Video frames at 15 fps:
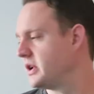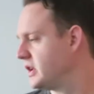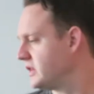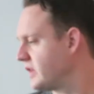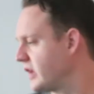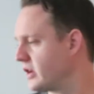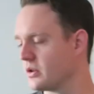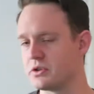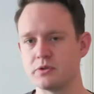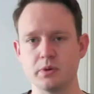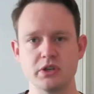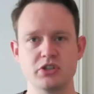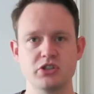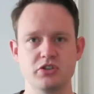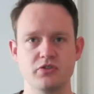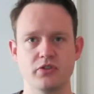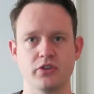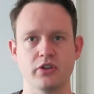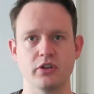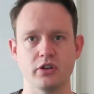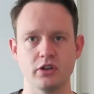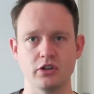a Nintendo Switch for
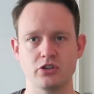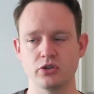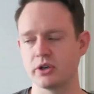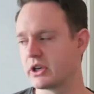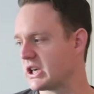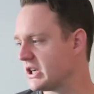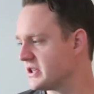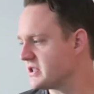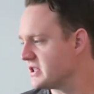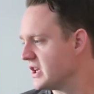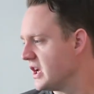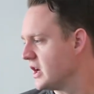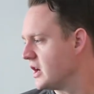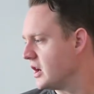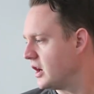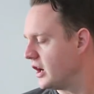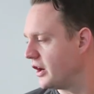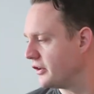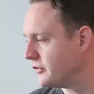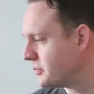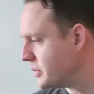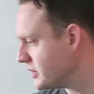the Joy-Cons.
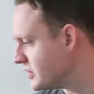I've